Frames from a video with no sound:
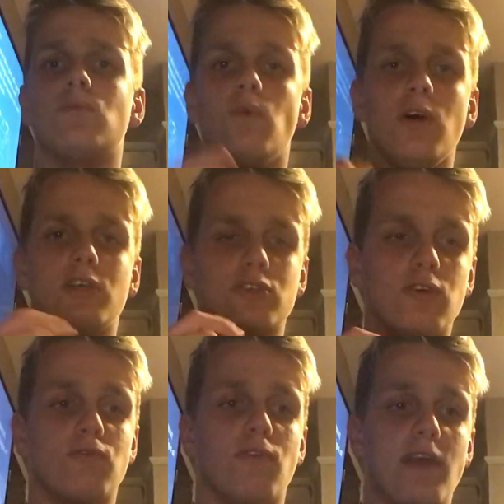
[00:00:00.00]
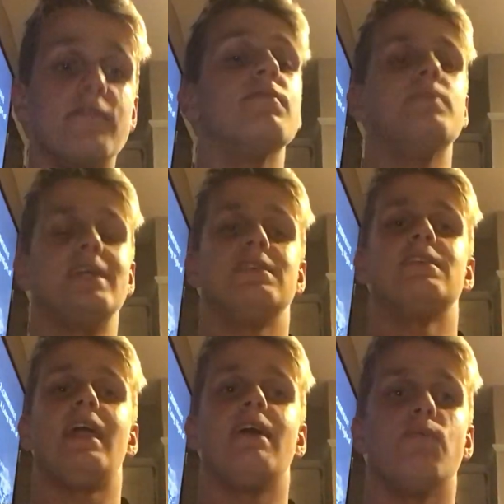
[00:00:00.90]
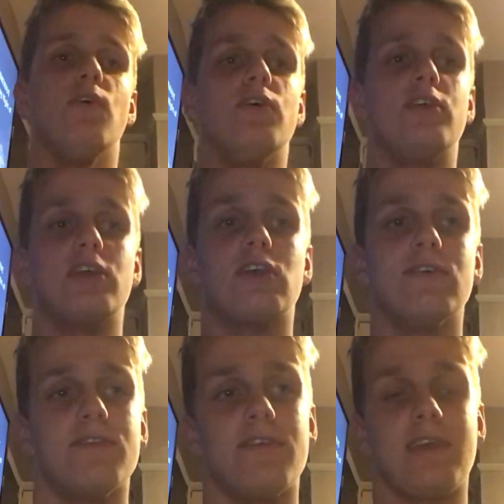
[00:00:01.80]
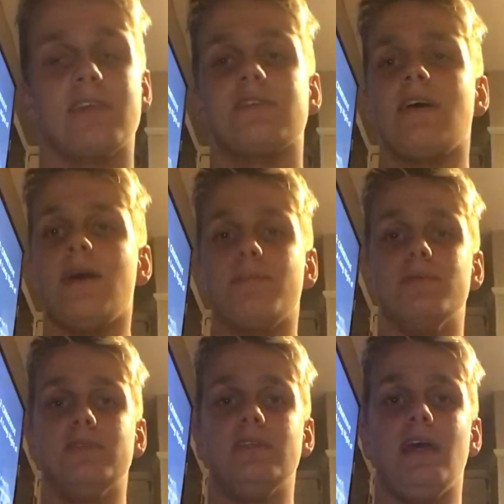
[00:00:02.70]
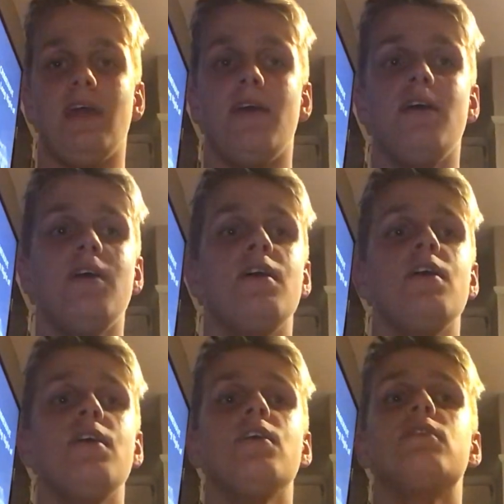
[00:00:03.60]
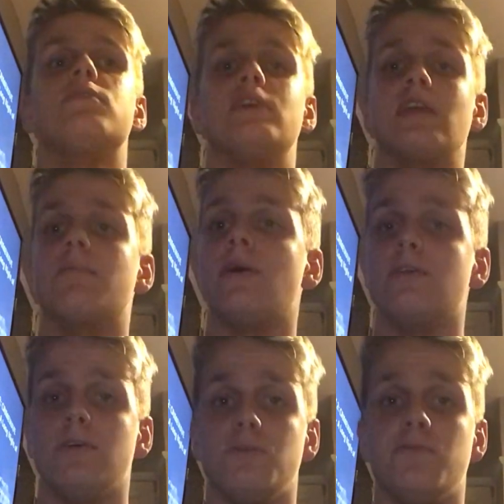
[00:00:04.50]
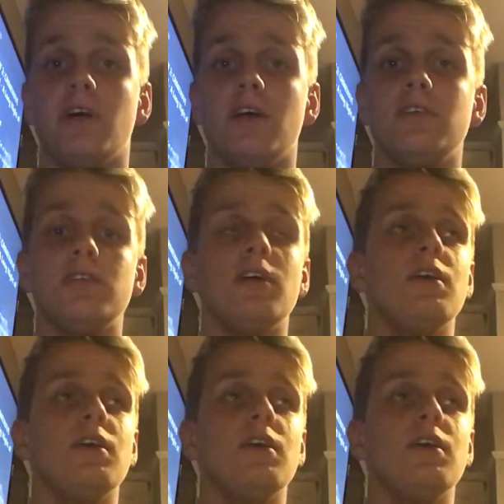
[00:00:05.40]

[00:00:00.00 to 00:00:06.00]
What has gone right for me today? What are the good things that happened today? Think about those first.